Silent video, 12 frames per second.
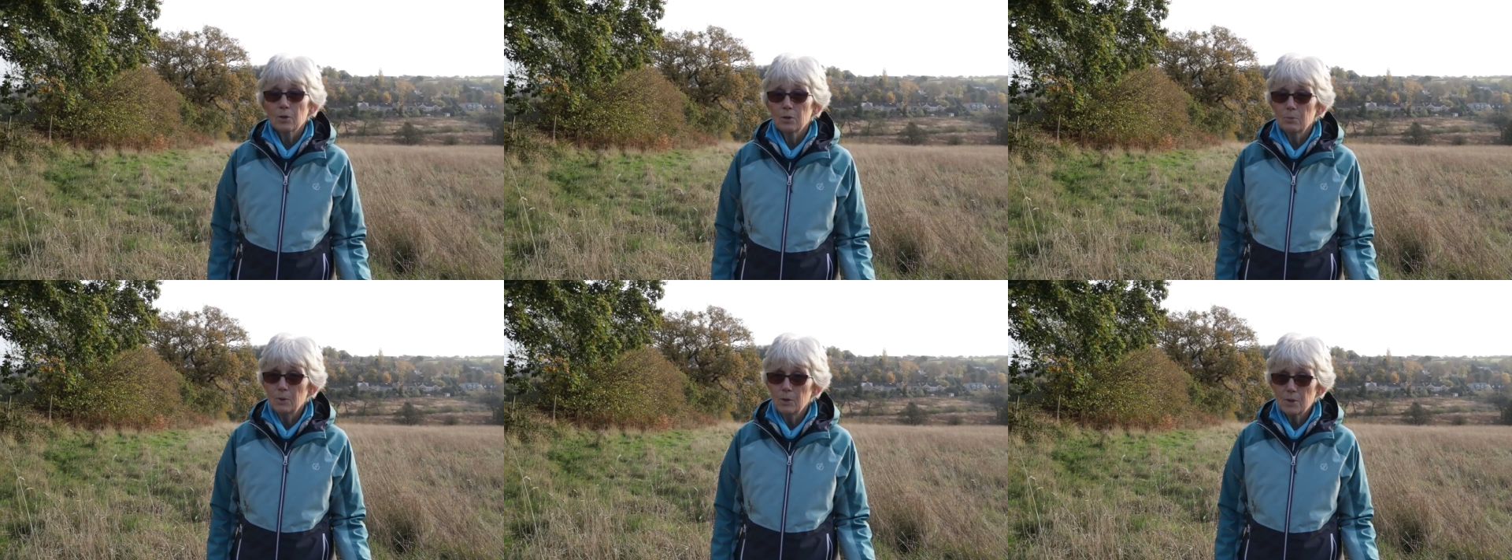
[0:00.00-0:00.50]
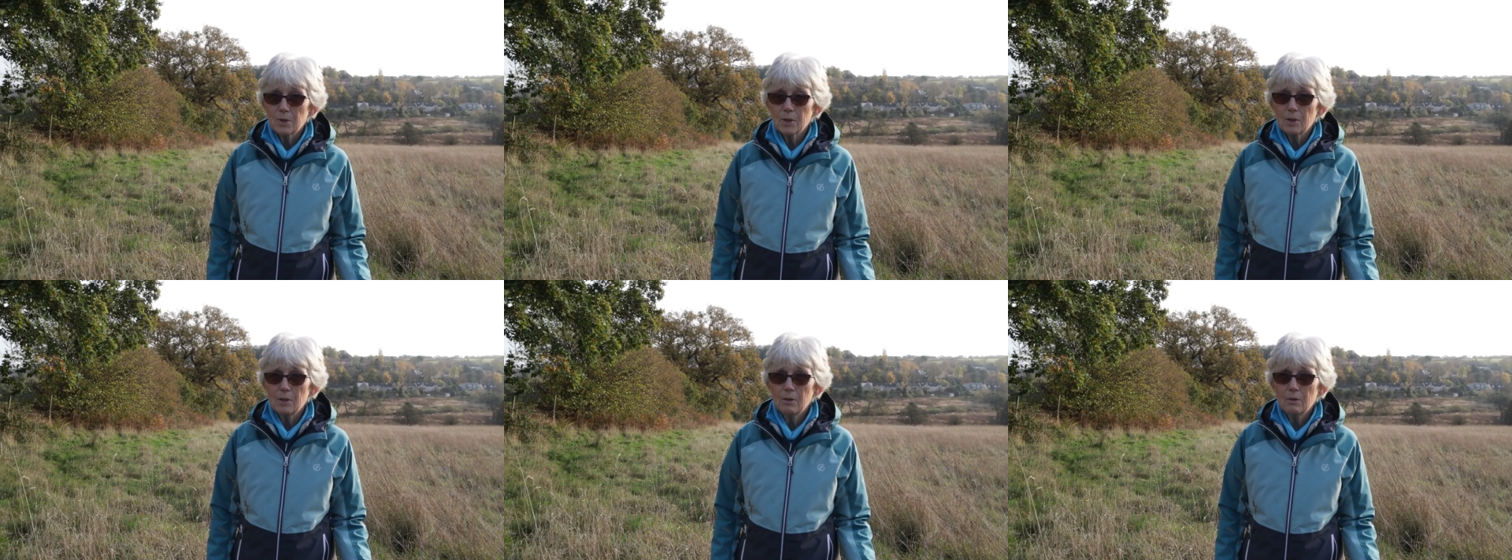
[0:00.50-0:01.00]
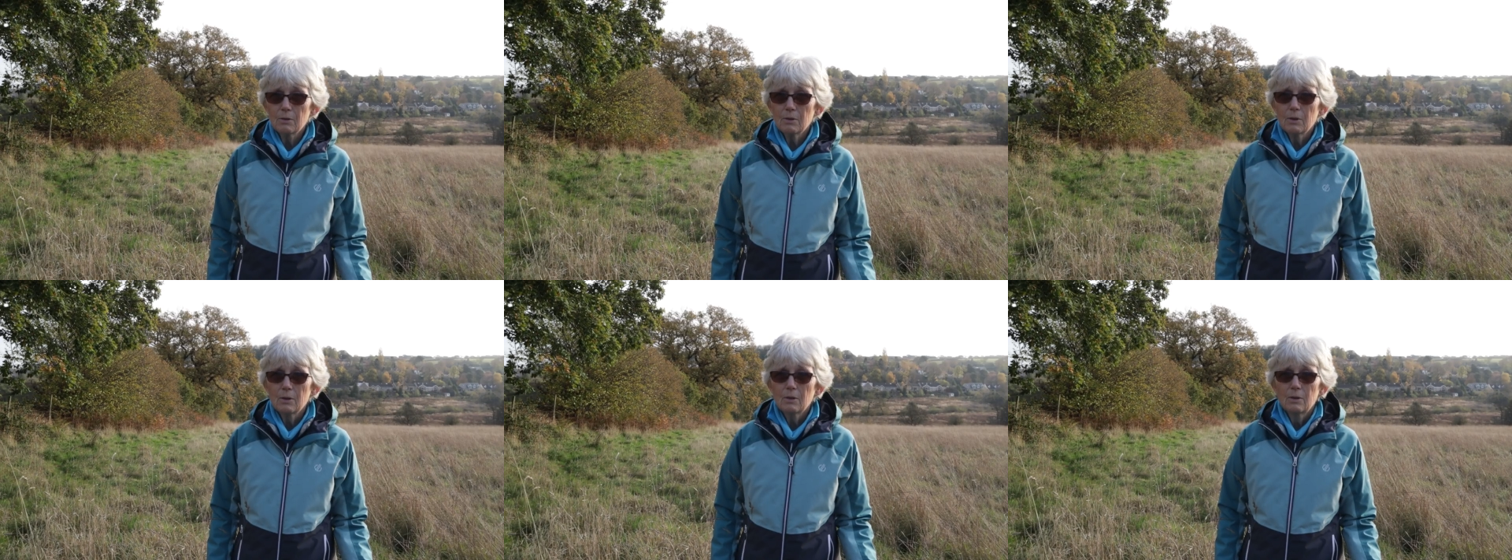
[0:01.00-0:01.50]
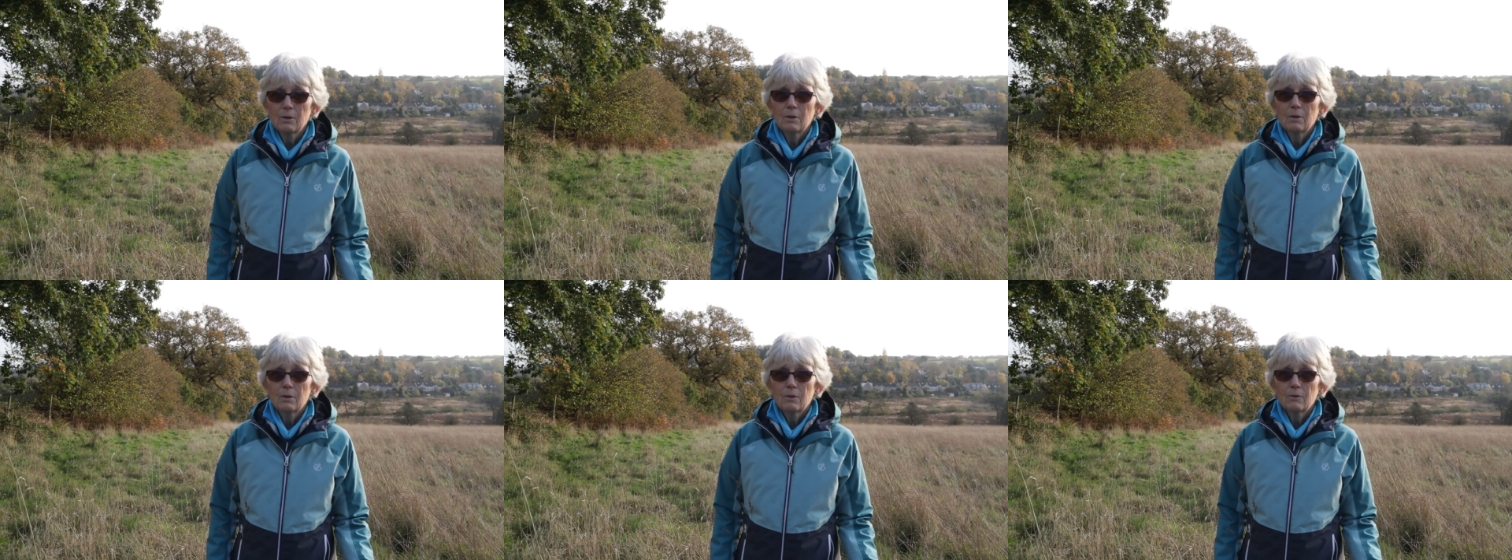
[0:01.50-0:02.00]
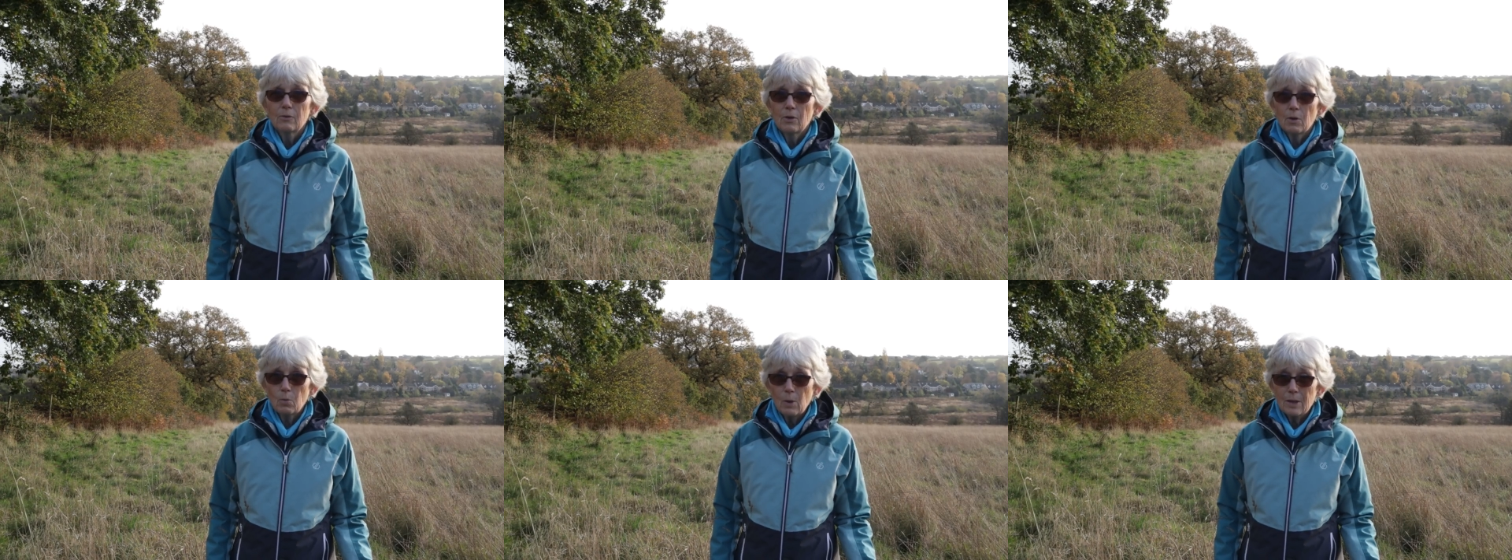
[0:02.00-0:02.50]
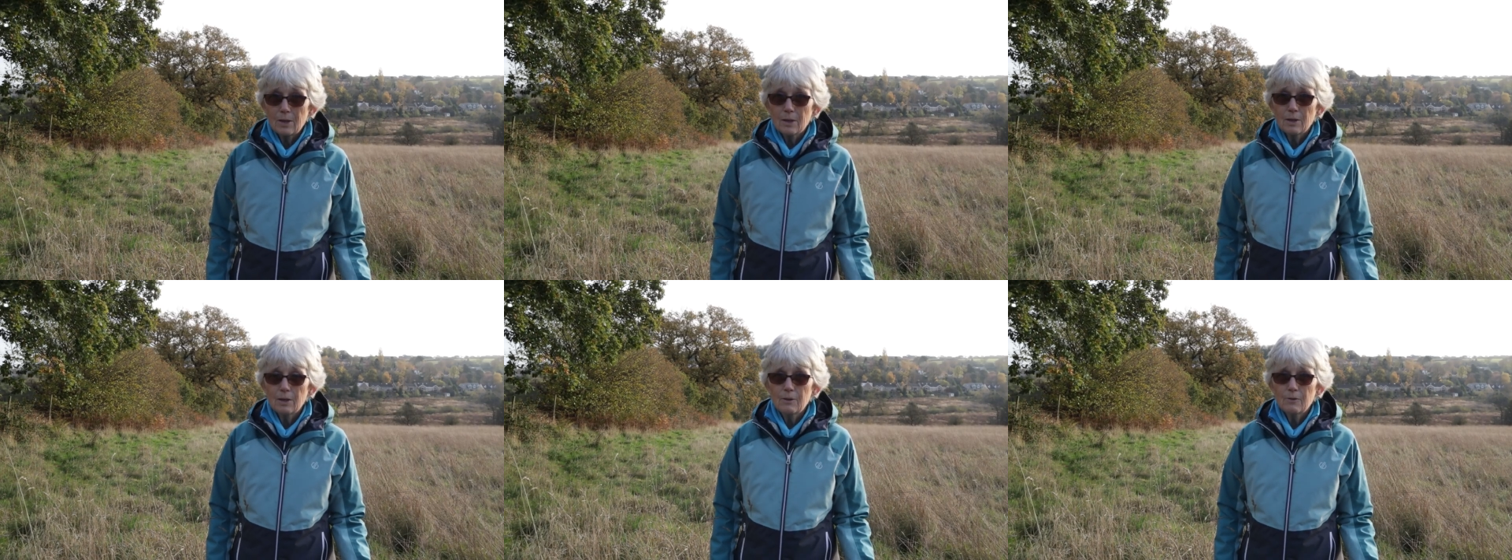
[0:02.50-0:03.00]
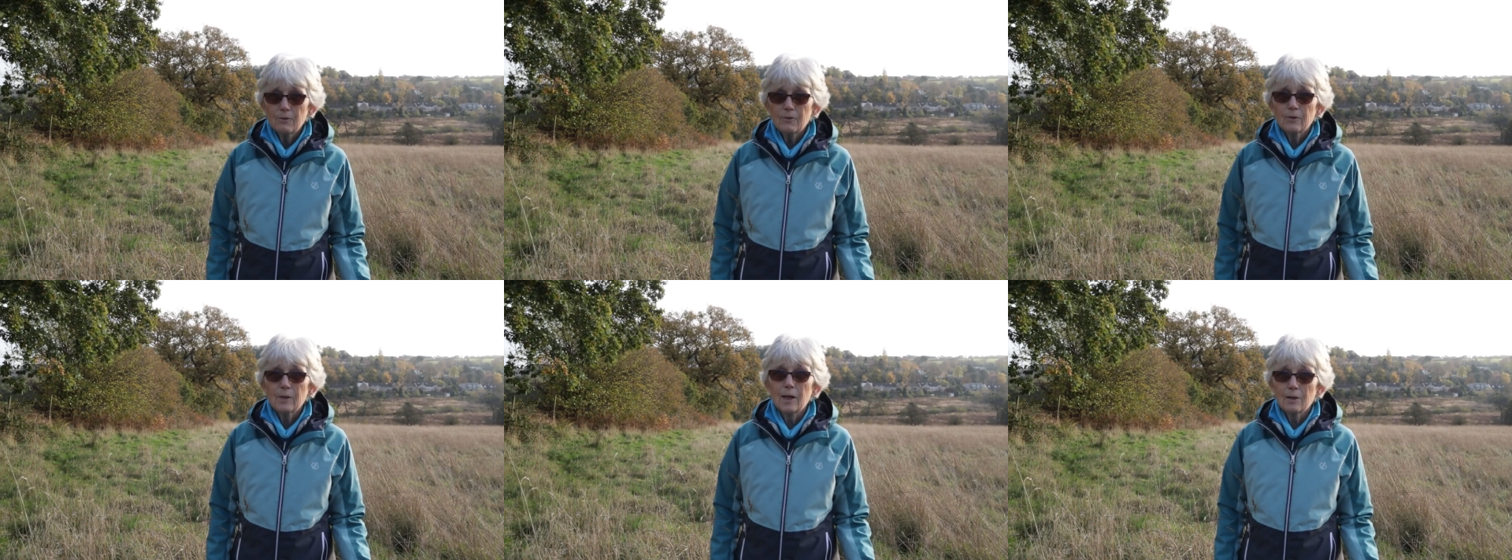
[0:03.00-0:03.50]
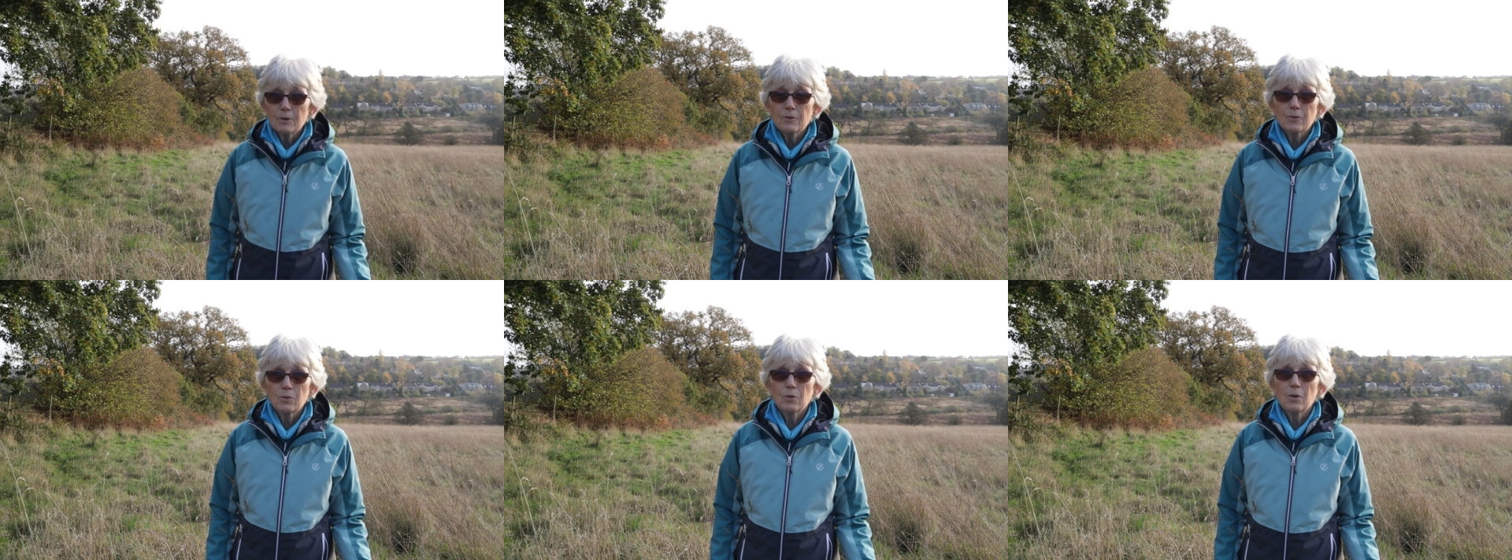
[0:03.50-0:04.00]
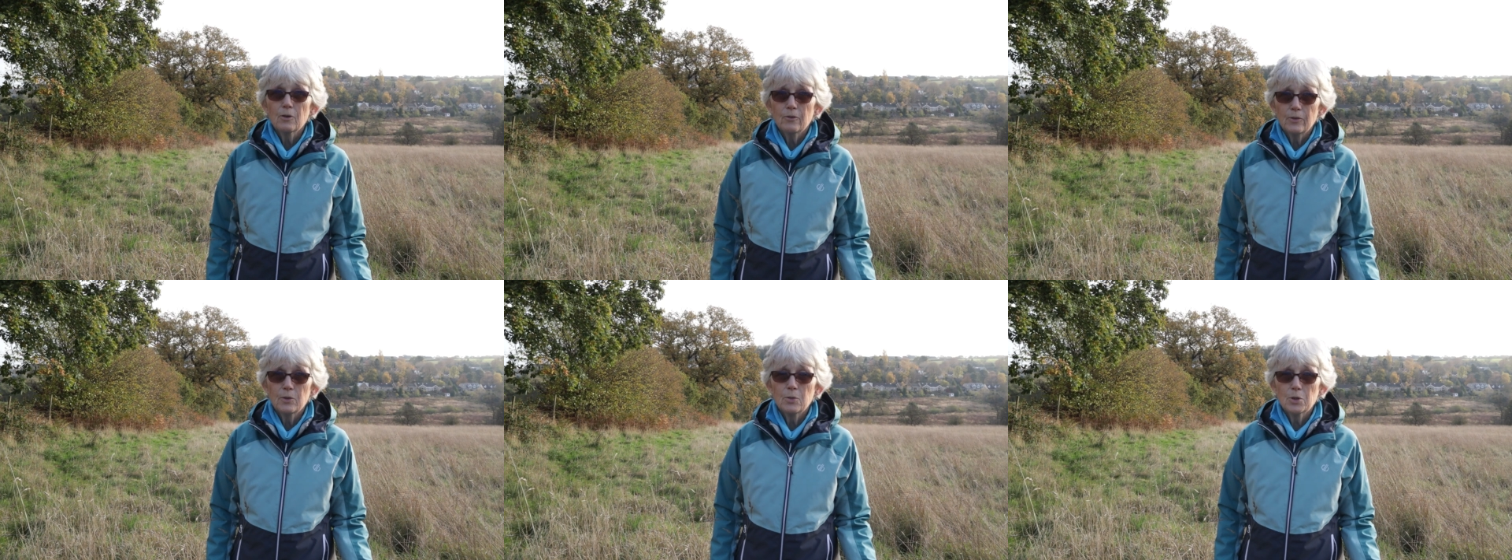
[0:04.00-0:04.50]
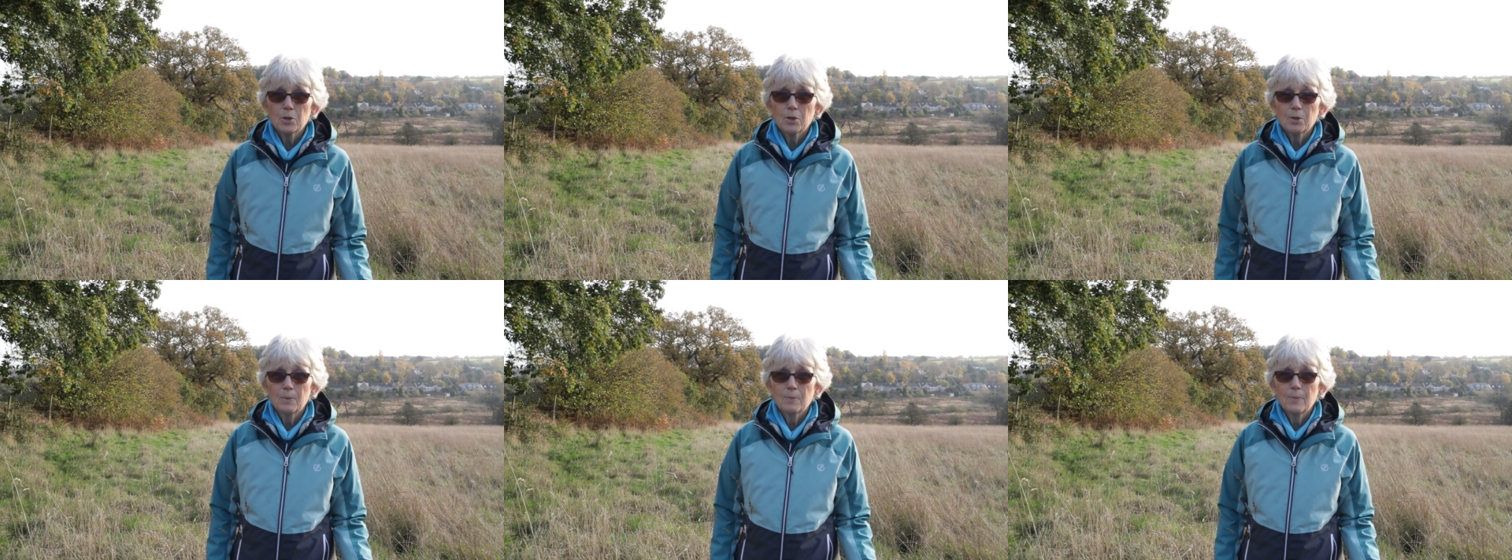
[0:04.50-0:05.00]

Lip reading: our community, for our wildlife, and for our future.